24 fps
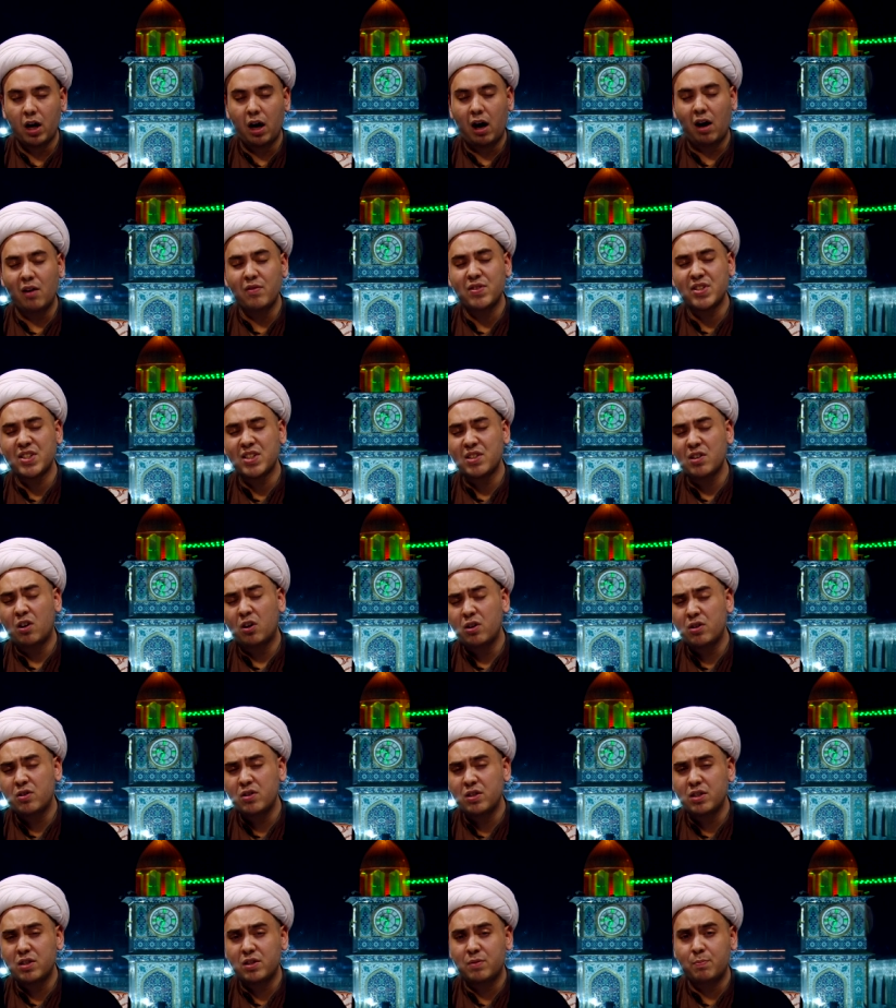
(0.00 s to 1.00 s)
I've
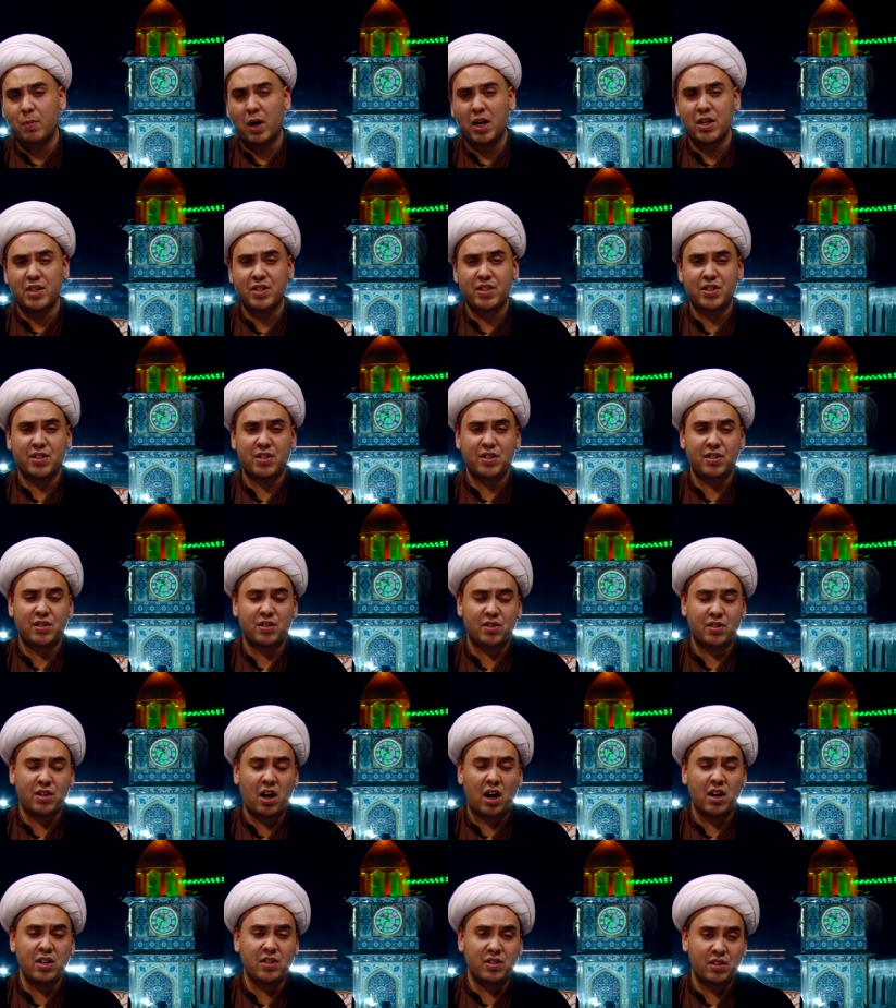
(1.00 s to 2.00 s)
started by
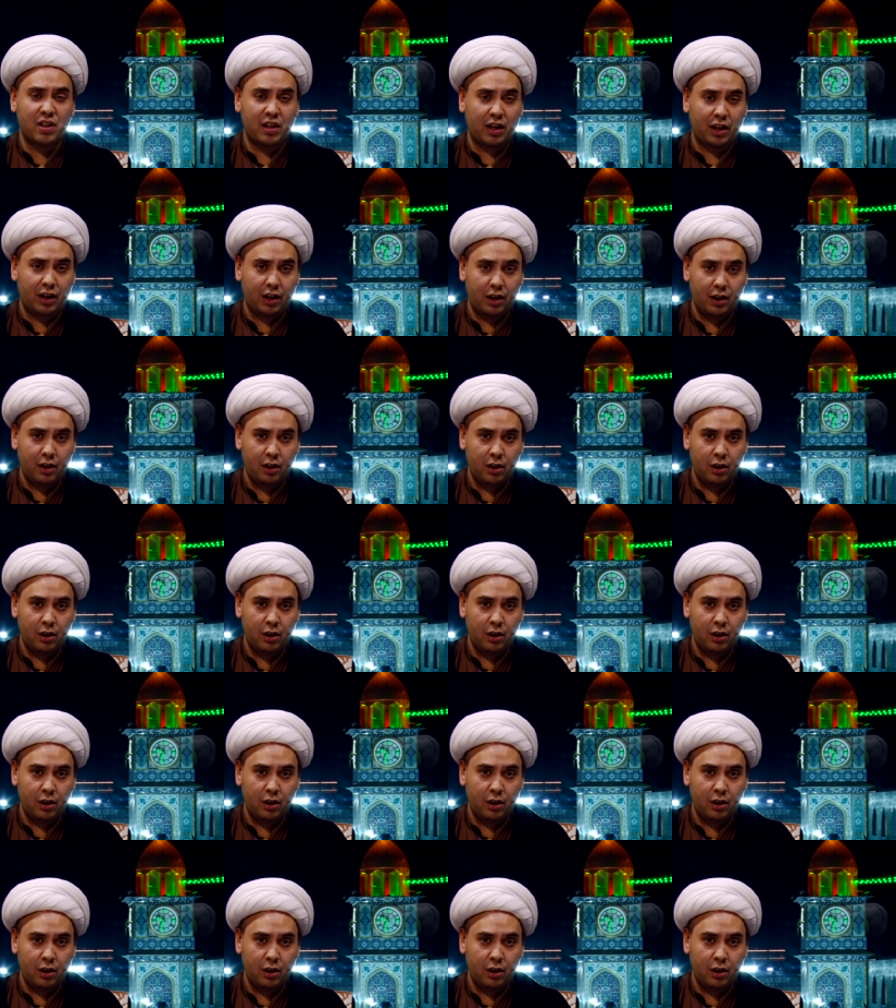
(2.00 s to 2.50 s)
citing